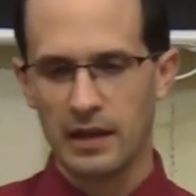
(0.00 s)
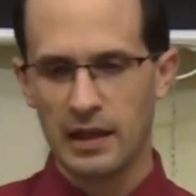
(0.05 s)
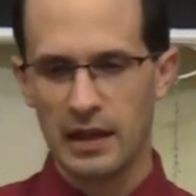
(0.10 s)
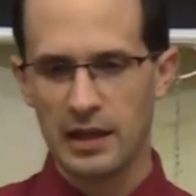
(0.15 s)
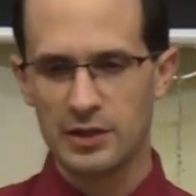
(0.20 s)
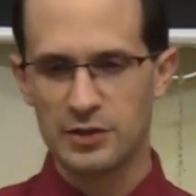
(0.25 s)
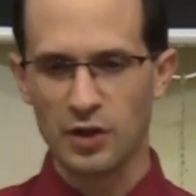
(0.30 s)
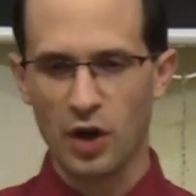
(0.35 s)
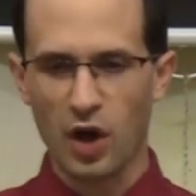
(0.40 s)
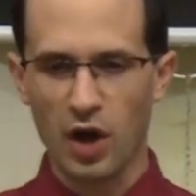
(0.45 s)

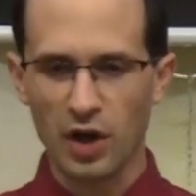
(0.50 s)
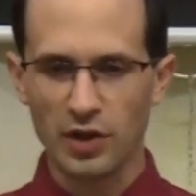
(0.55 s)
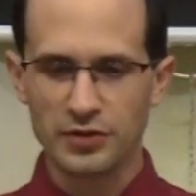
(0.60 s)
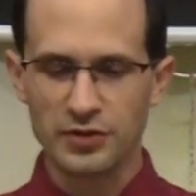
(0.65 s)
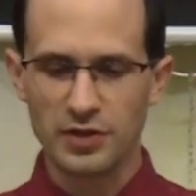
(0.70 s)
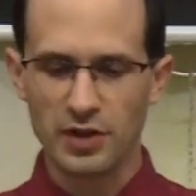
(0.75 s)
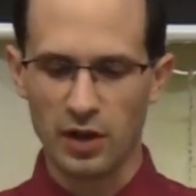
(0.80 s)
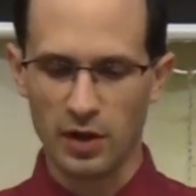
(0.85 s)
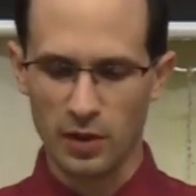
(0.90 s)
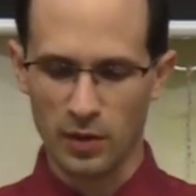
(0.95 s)
is
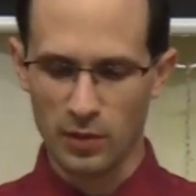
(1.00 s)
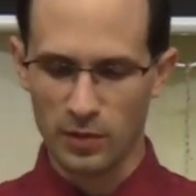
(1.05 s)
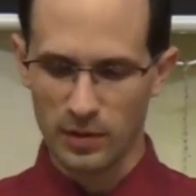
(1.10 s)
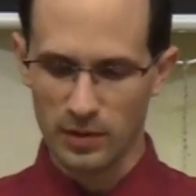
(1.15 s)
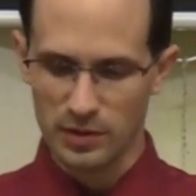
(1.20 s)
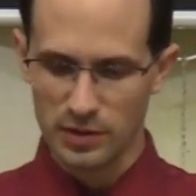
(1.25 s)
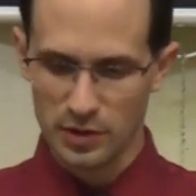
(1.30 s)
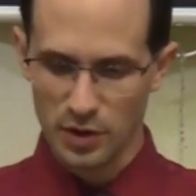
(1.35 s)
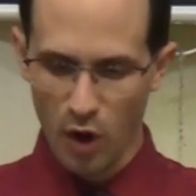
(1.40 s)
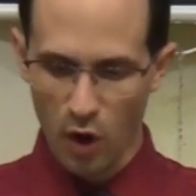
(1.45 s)
also
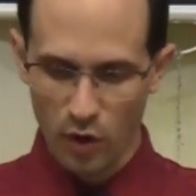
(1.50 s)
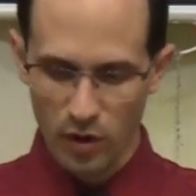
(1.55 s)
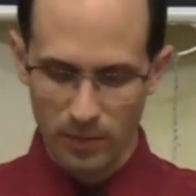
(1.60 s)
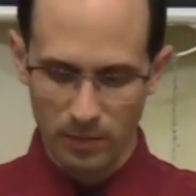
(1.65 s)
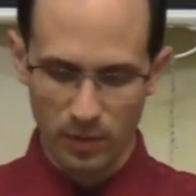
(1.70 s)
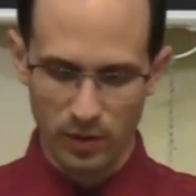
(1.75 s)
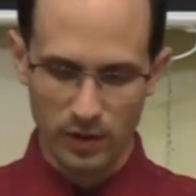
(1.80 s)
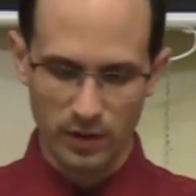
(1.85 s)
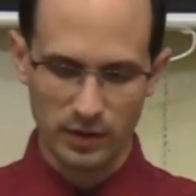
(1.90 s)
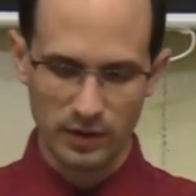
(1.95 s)

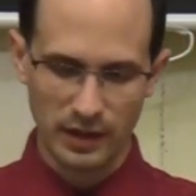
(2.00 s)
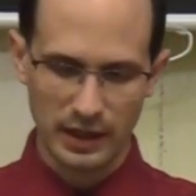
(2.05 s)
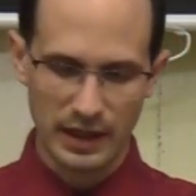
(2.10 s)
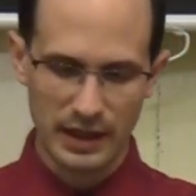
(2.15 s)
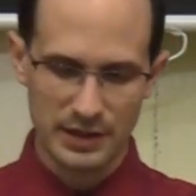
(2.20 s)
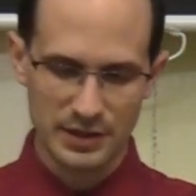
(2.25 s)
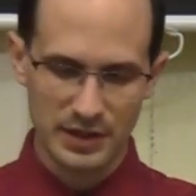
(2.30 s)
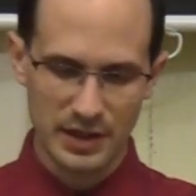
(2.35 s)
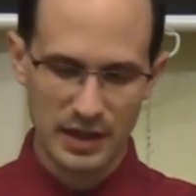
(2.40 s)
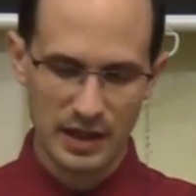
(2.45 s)
notable
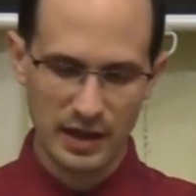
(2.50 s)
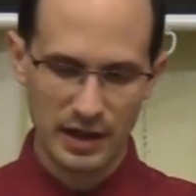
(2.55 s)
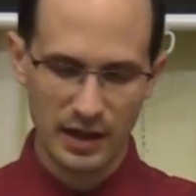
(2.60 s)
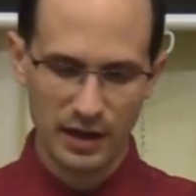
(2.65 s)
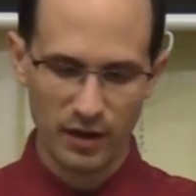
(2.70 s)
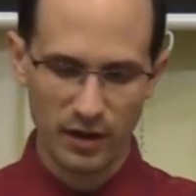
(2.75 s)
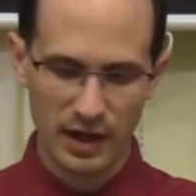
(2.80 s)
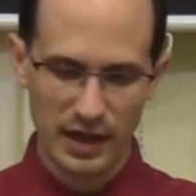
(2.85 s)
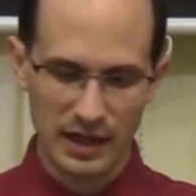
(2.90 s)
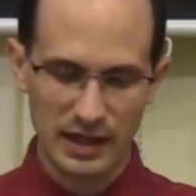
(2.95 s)
is
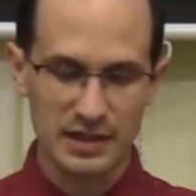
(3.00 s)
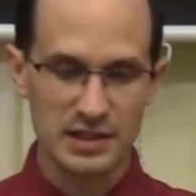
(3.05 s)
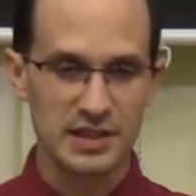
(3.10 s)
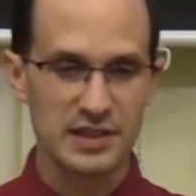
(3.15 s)
hearing and